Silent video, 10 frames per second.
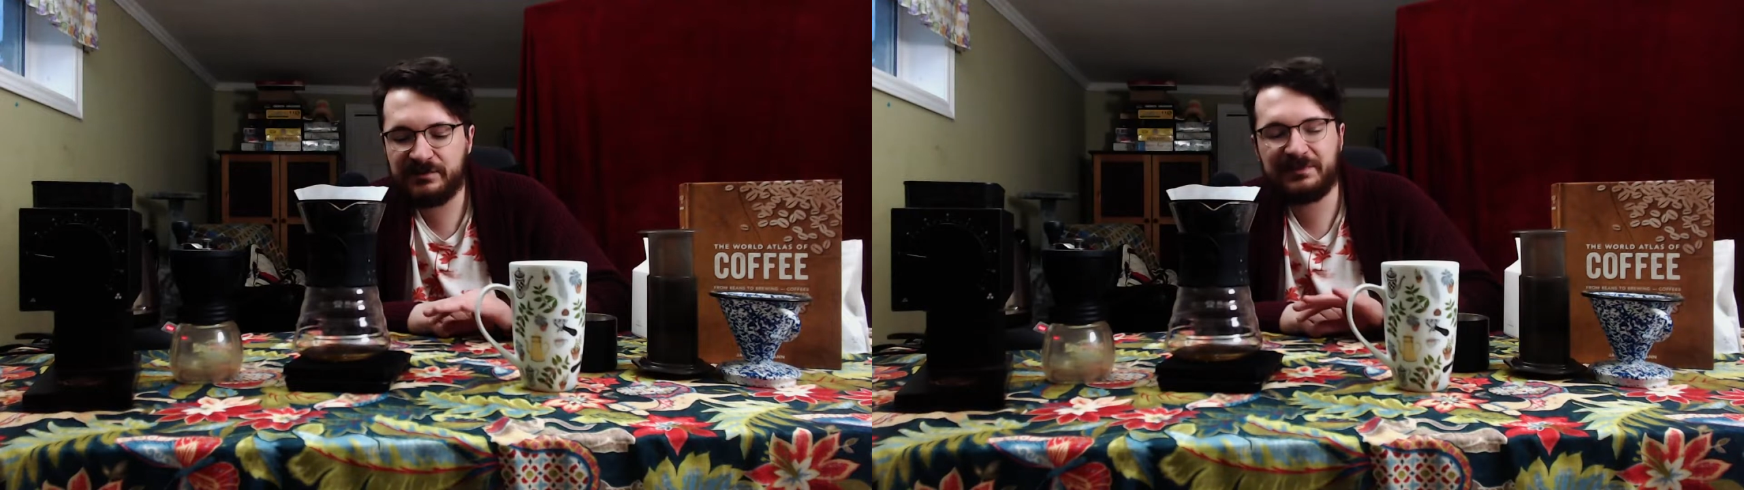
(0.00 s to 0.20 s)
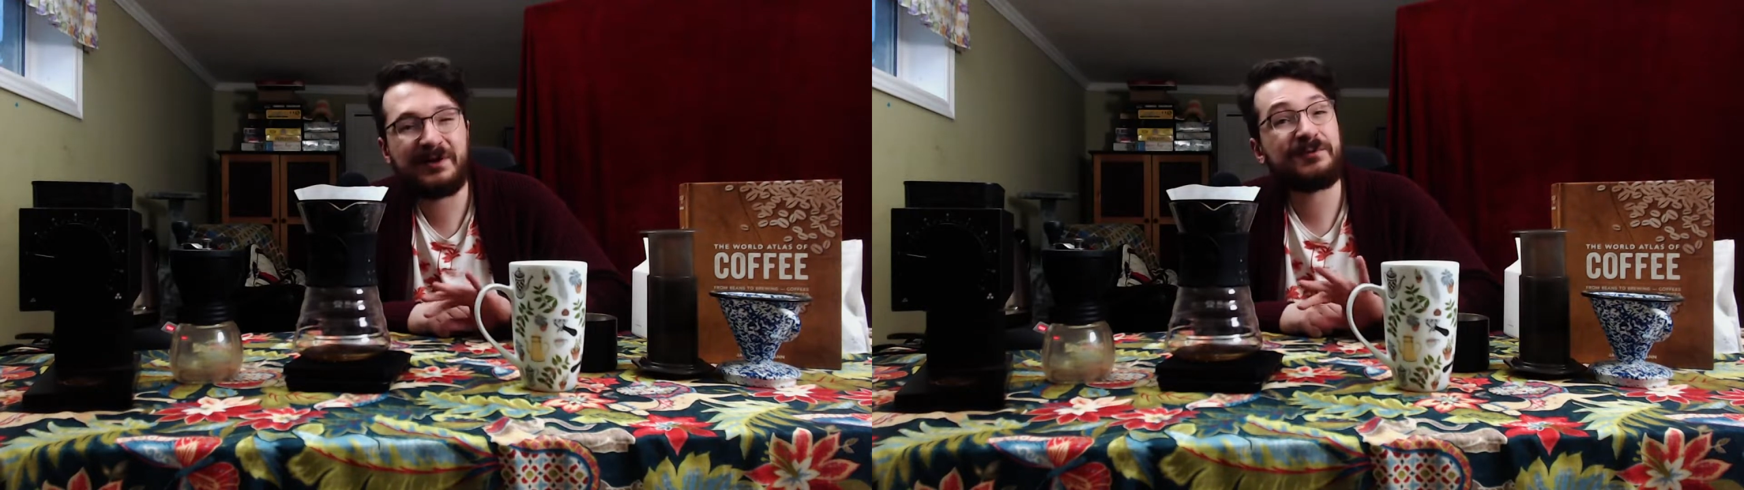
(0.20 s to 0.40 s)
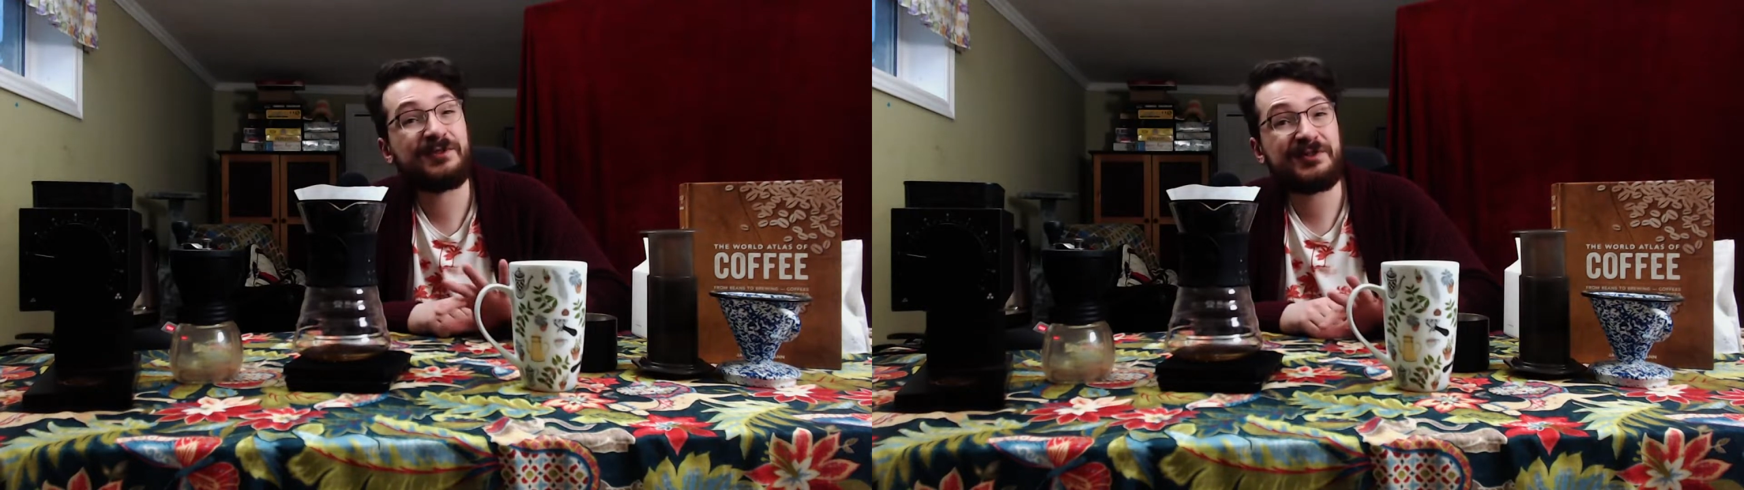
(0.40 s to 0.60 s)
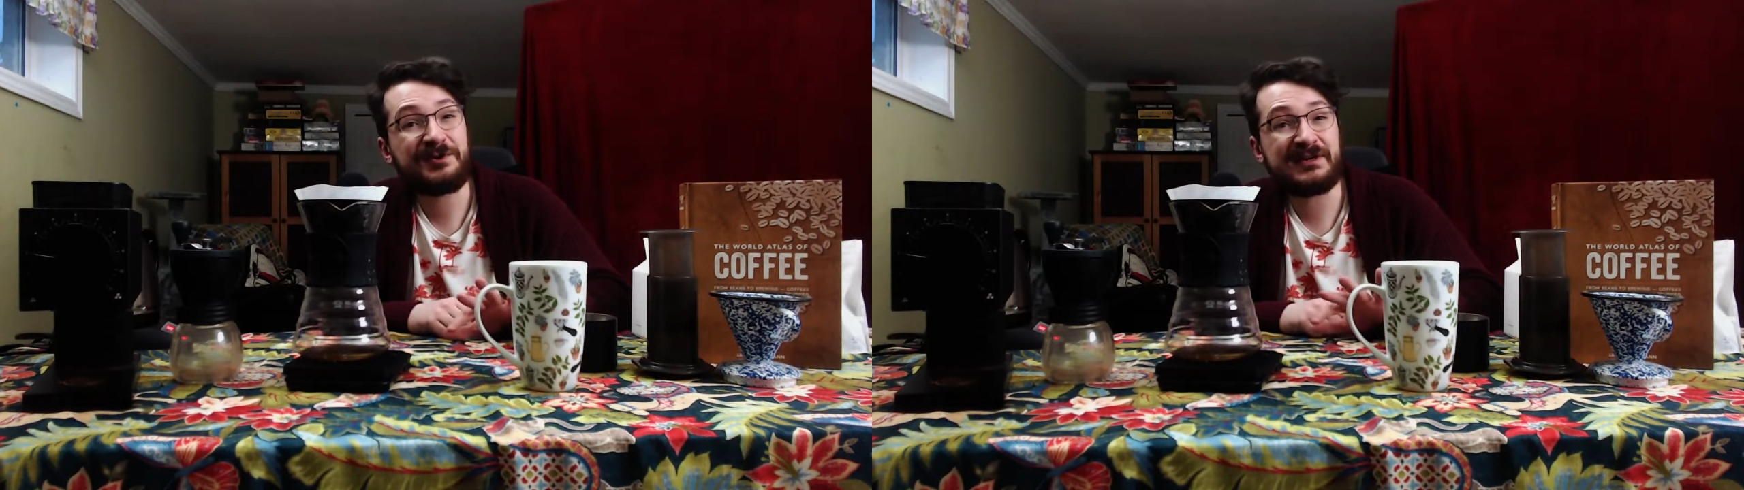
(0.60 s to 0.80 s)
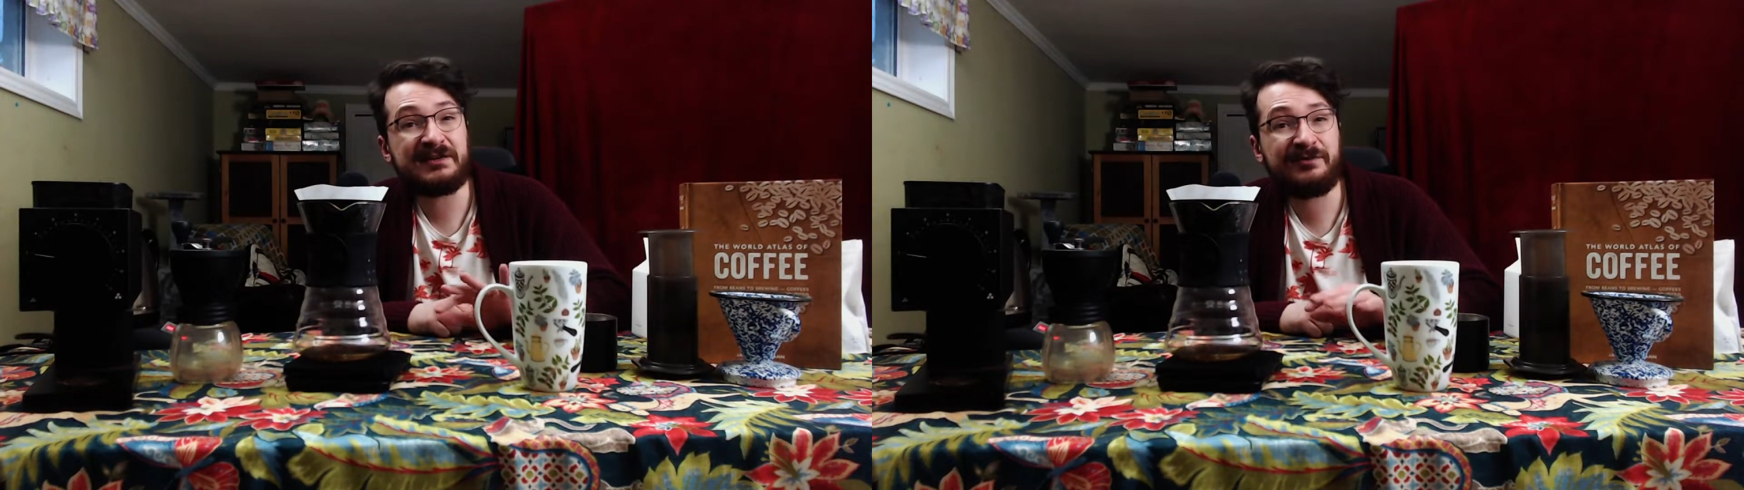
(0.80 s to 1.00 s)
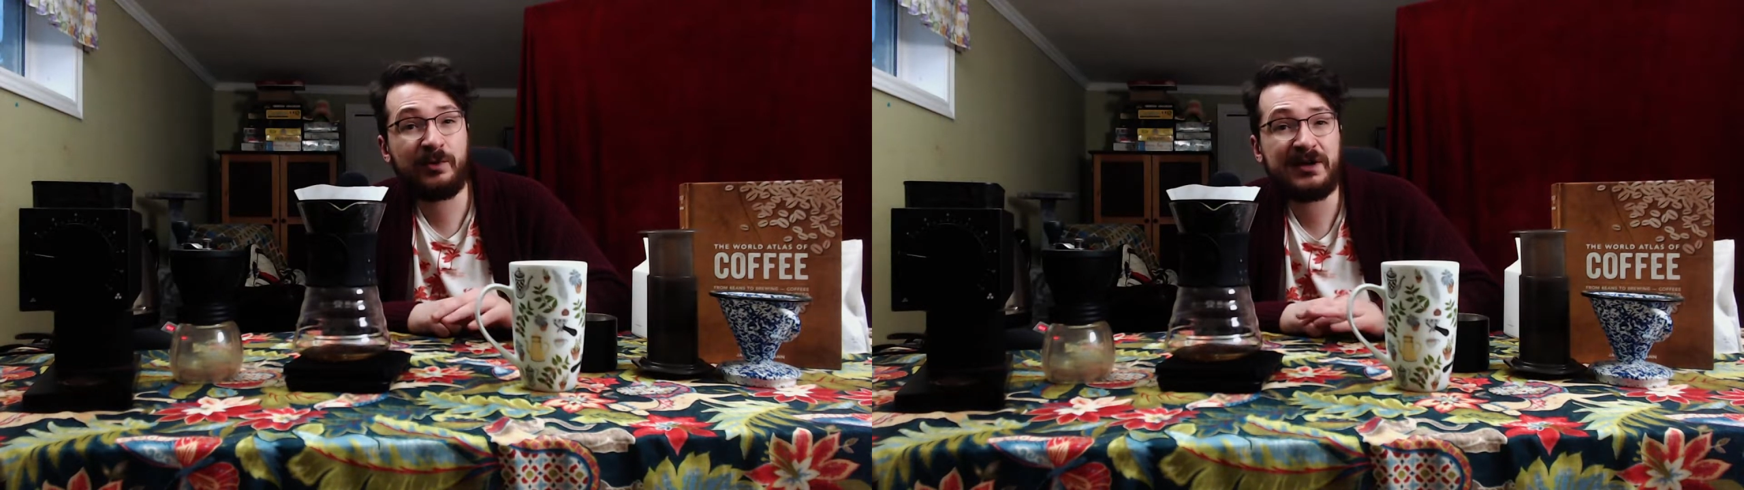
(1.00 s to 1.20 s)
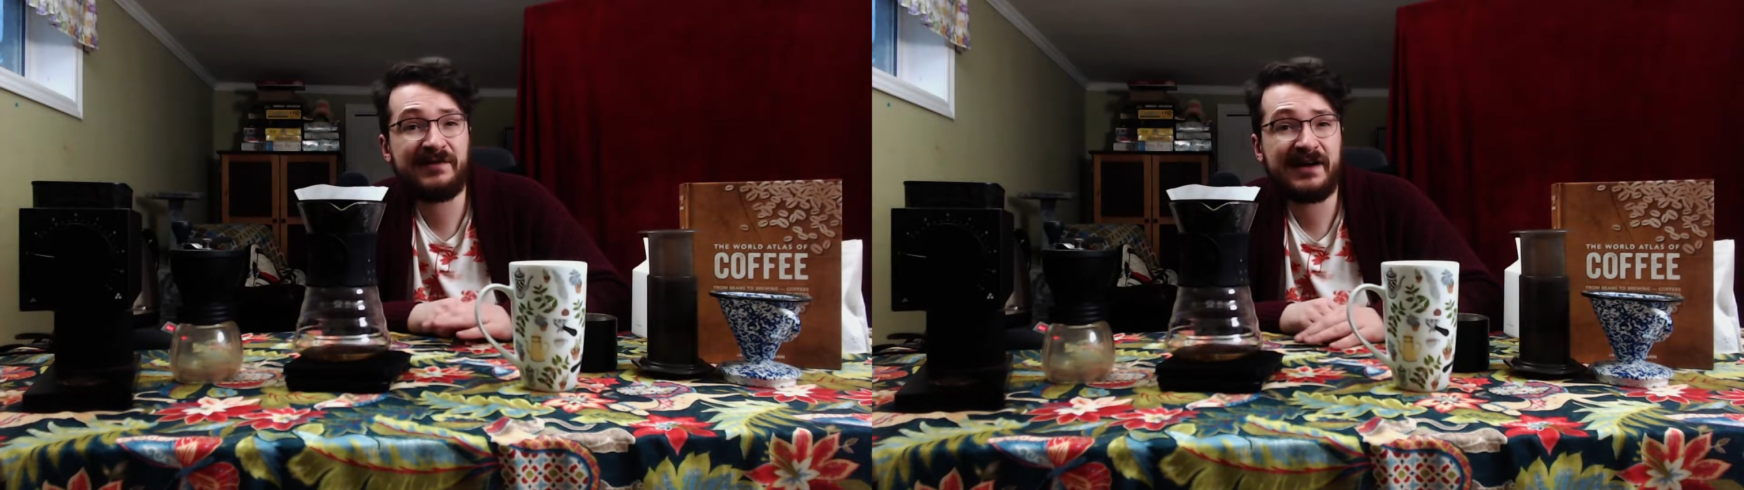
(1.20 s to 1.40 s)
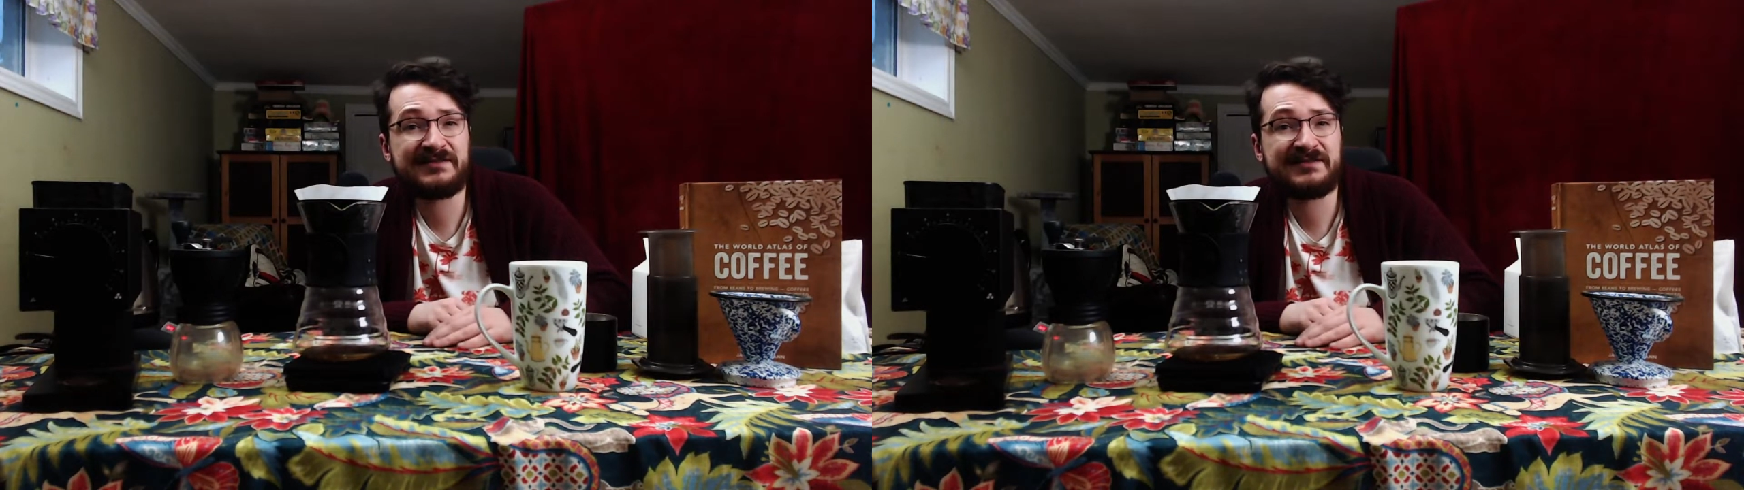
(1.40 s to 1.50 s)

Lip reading: about 30 to 45